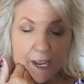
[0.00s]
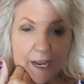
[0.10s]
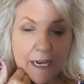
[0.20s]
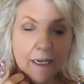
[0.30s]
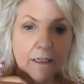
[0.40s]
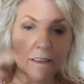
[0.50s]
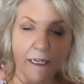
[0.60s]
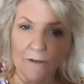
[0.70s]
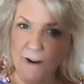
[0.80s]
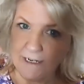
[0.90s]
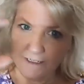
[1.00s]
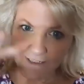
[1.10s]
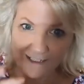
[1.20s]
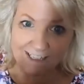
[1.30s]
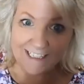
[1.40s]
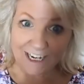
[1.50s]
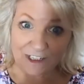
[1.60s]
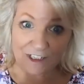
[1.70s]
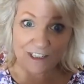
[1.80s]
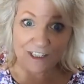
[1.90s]
And they divide it into
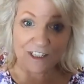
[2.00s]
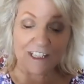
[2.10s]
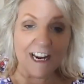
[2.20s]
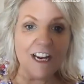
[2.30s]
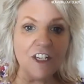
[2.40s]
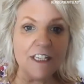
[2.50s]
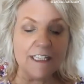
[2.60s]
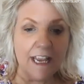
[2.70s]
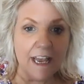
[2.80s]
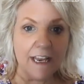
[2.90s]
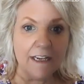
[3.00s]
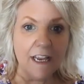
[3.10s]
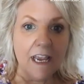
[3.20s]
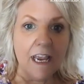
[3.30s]
sections, just like I just said.